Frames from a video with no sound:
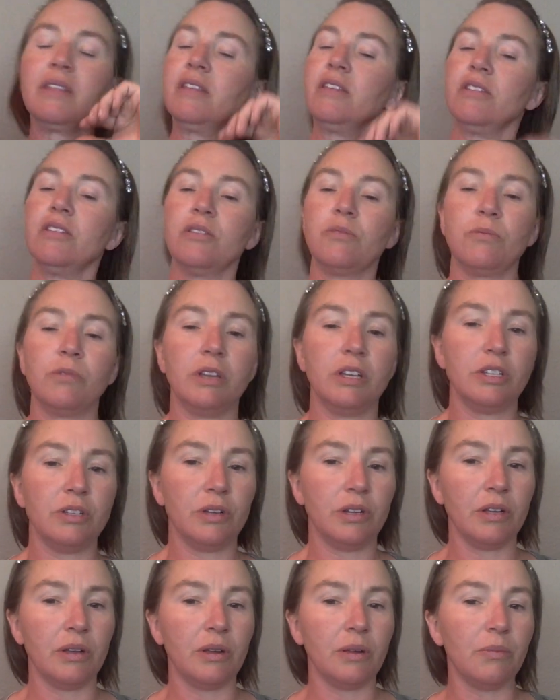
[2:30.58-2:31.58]
What you can really do
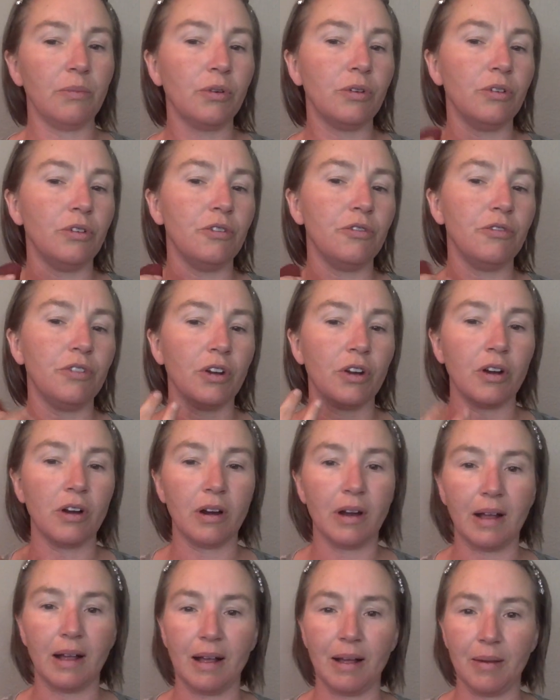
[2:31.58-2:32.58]
to improve
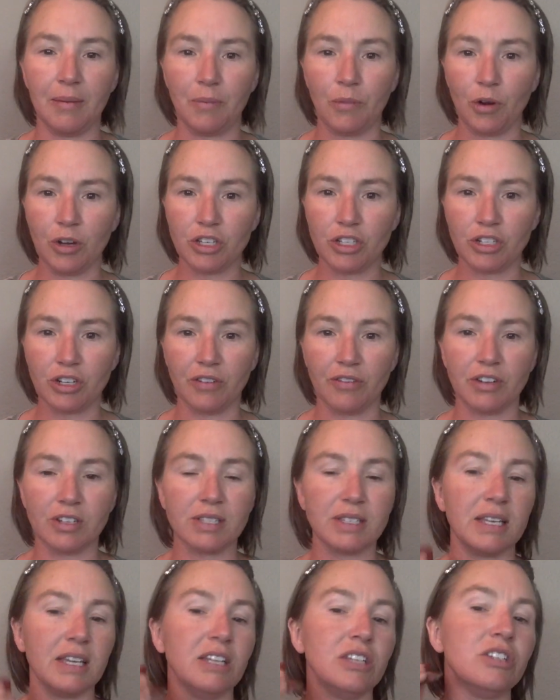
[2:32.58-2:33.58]
your um, moisture of your
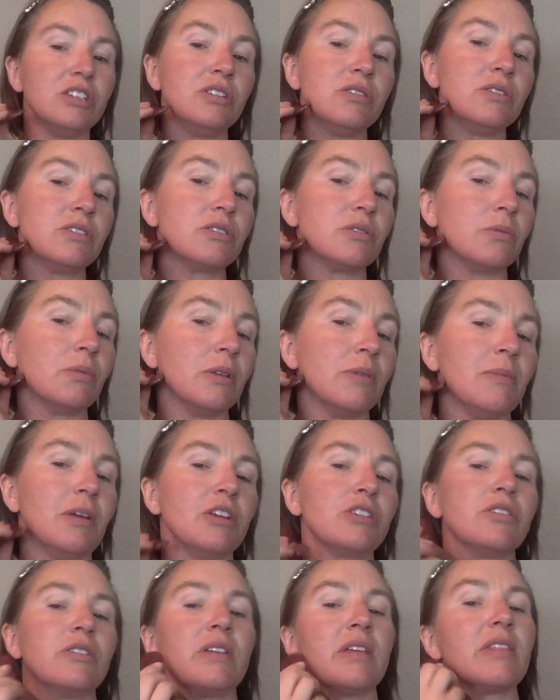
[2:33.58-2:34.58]
skin too is to really
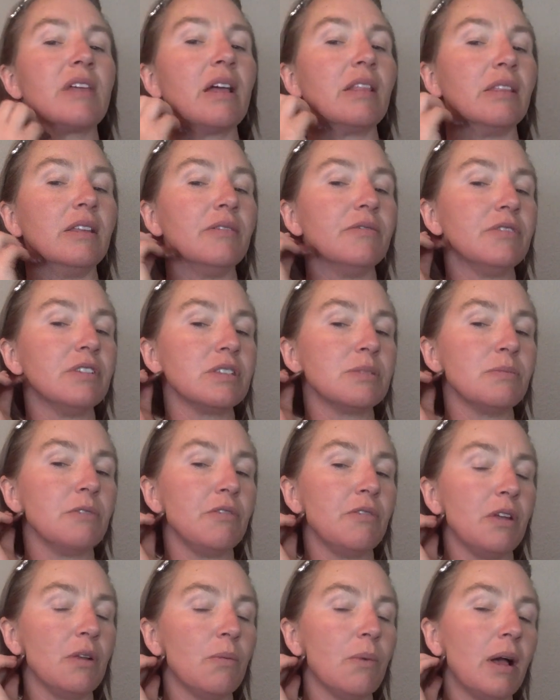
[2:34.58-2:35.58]
make sure that that lymph is
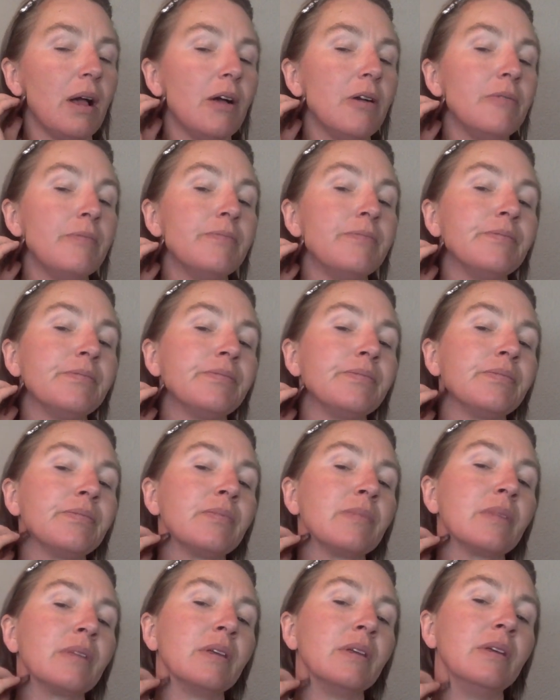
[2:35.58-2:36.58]
moving well.
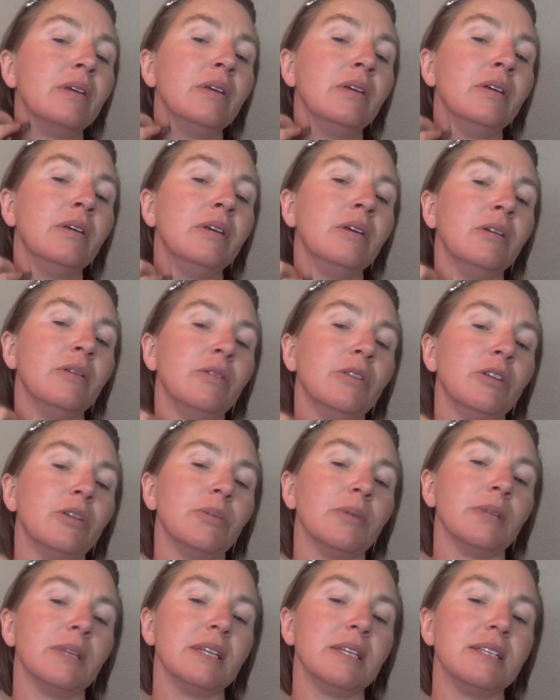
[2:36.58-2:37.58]
When you're
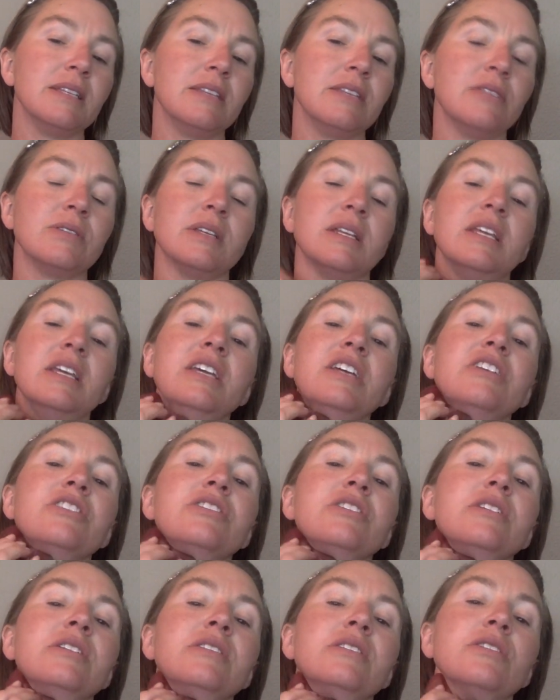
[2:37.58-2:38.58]
releasing those
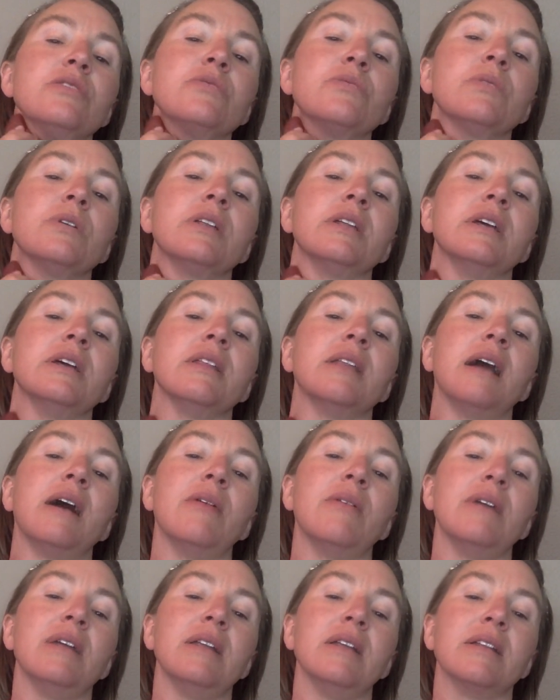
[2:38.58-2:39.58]
adhesions, it's really
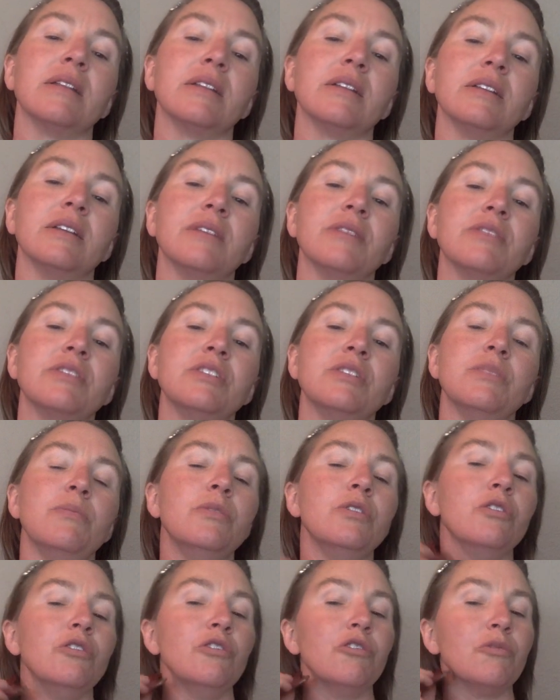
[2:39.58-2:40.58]
allowing the lymph to
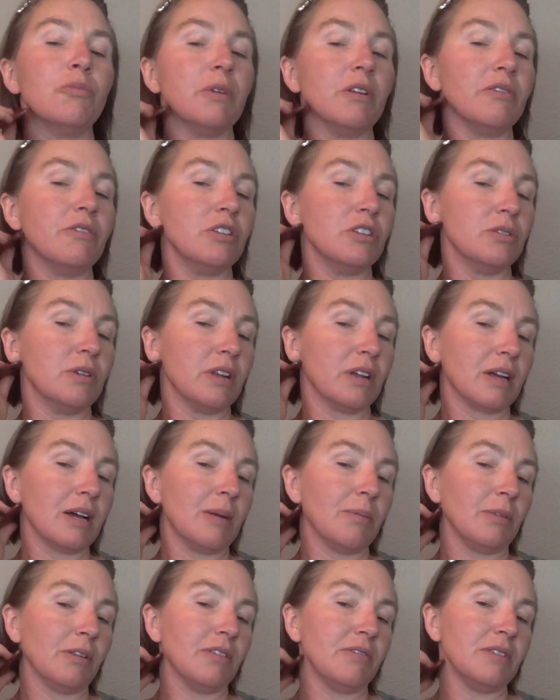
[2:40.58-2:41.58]
move. But if you're doing a
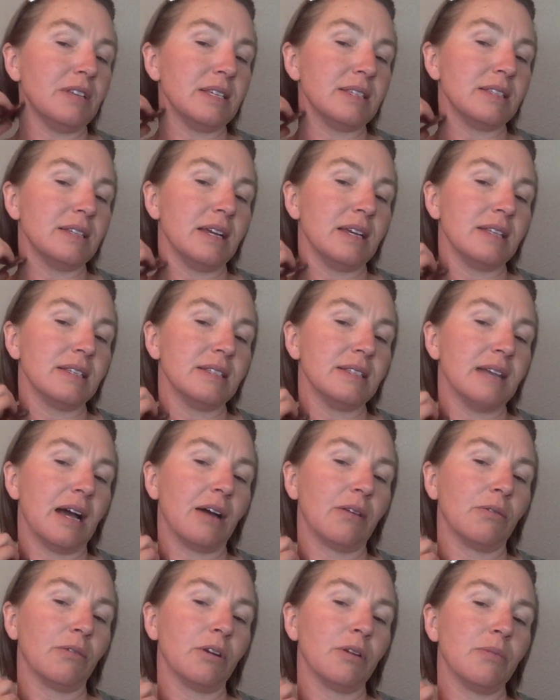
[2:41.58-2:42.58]
couple of these nice
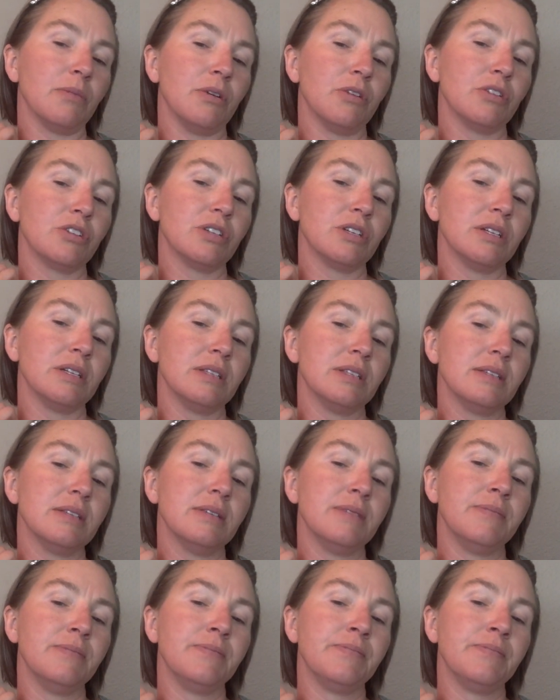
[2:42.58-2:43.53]
downward motions,